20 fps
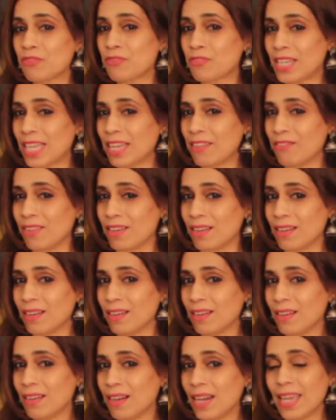flavor
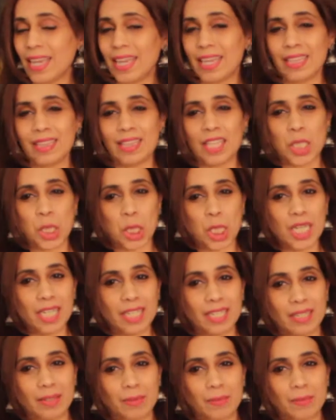in the chili?